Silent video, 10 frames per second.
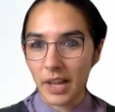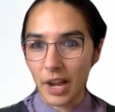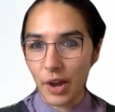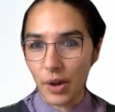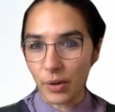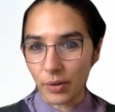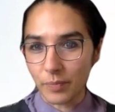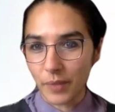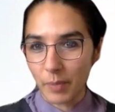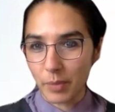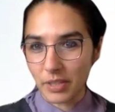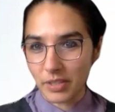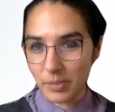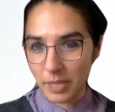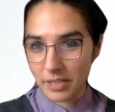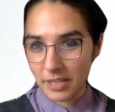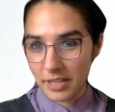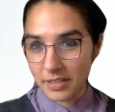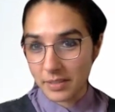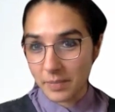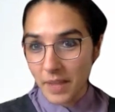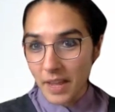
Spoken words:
Hello, a participant says.